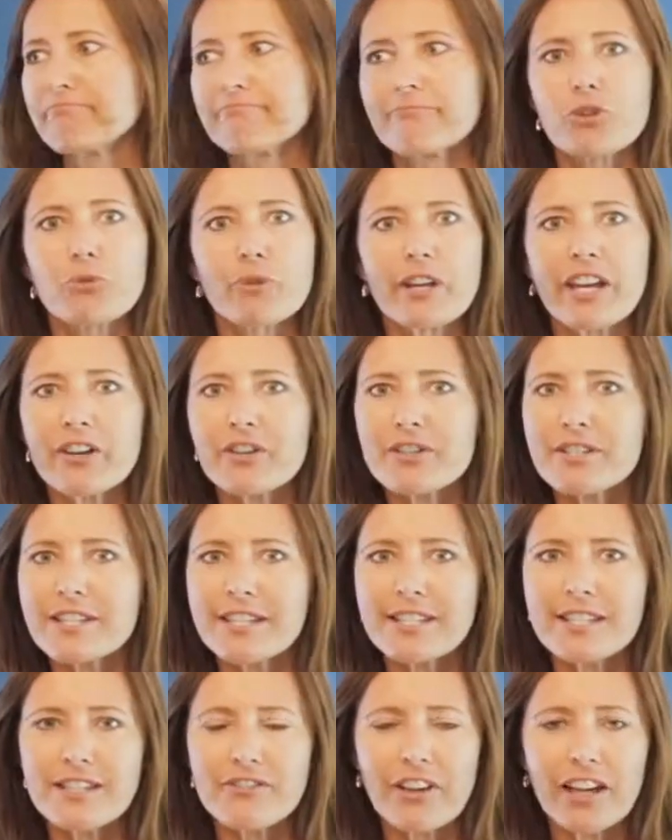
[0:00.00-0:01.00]

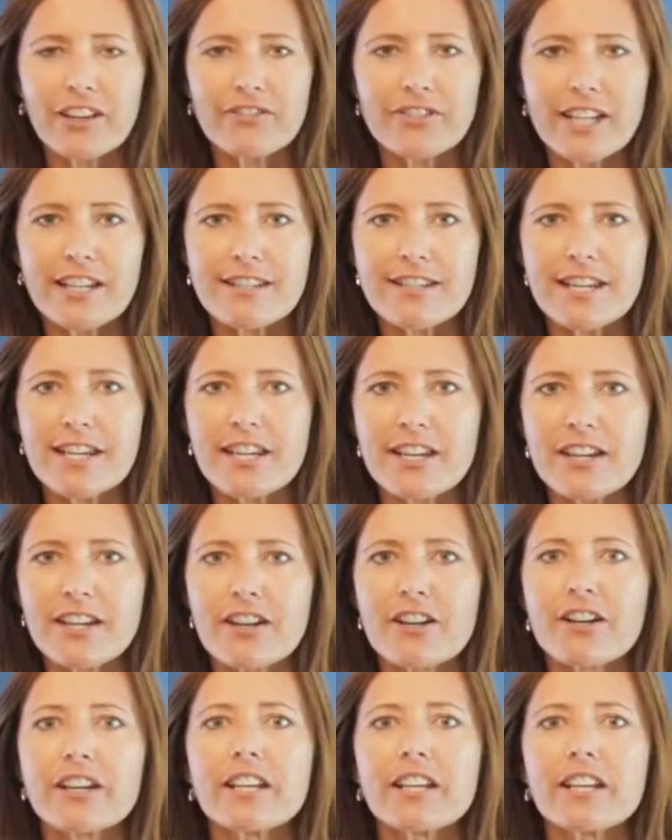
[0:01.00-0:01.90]
365 days a year